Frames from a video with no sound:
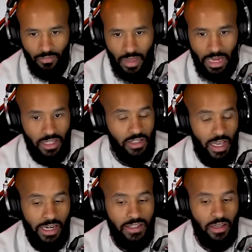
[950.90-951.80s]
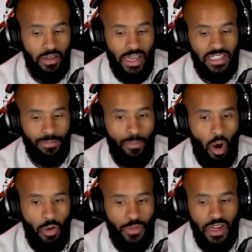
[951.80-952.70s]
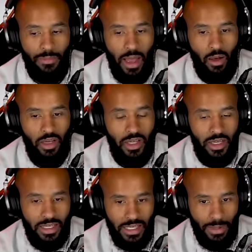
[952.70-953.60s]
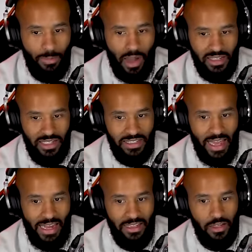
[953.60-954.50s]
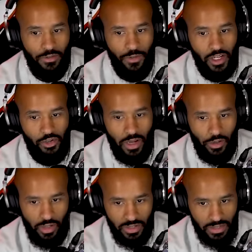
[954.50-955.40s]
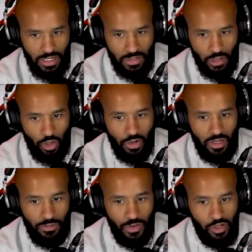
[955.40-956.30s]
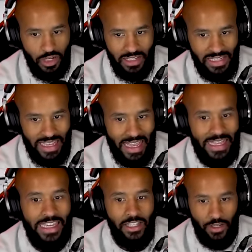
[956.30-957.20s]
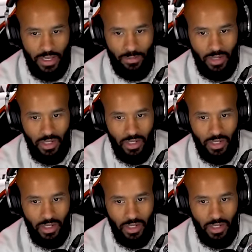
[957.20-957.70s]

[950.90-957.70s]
That's a hard thing about kickboxing is that it's a frustration. You can see Takeru getting frustrated because he can't get to him.